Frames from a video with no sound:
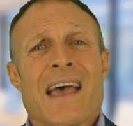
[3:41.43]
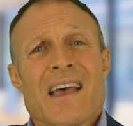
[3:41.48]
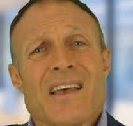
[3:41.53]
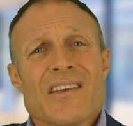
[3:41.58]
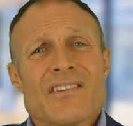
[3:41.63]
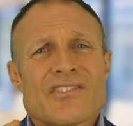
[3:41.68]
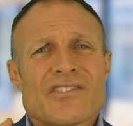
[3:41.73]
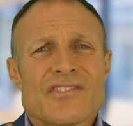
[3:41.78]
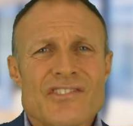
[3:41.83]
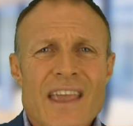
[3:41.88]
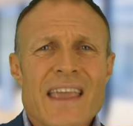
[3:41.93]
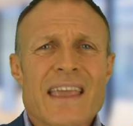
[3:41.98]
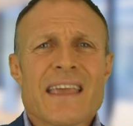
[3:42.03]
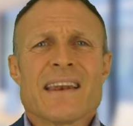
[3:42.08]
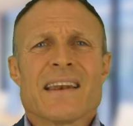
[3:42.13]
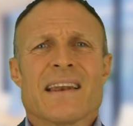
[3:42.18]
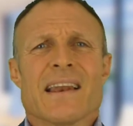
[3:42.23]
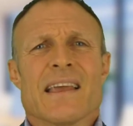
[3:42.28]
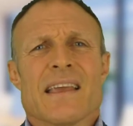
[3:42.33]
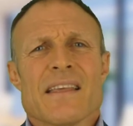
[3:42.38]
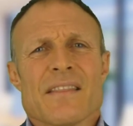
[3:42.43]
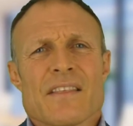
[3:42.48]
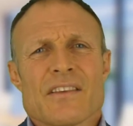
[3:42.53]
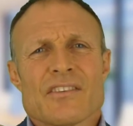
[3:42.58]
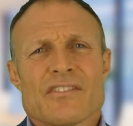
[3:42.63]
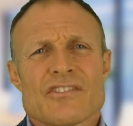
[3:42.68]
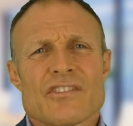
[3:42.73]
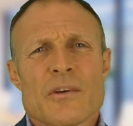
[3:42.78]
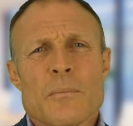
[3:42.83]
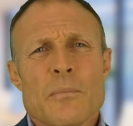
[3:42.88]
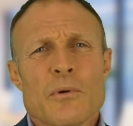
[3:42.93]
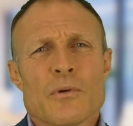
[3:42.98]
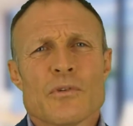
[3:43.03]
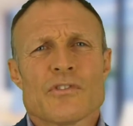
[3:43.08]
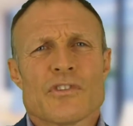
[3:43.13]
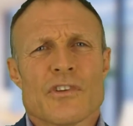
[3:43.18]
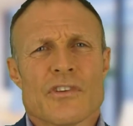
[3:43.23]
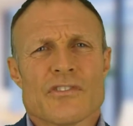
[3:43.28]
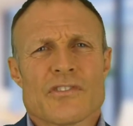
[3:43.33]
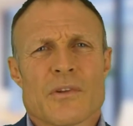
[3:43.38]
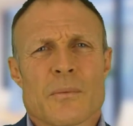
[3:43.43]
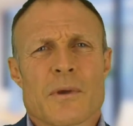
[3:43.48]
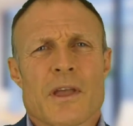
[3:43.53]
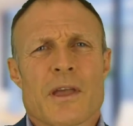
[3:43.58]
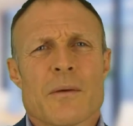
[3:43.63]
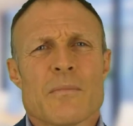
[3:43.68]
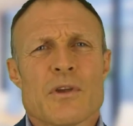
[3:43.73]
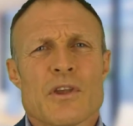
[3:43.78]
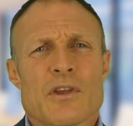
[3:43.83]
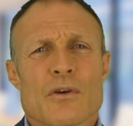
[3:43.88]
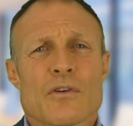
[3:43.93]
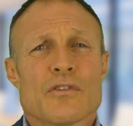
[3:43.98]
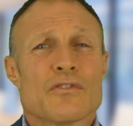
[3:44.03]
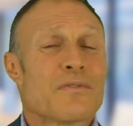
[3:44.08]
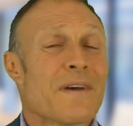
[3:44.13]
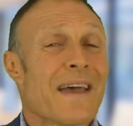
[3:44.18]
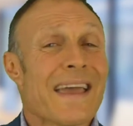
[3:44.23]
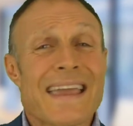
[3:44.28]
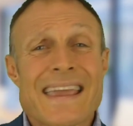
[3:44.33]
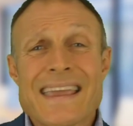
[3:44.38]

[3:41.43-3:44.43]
Secondly, the simple system can be used for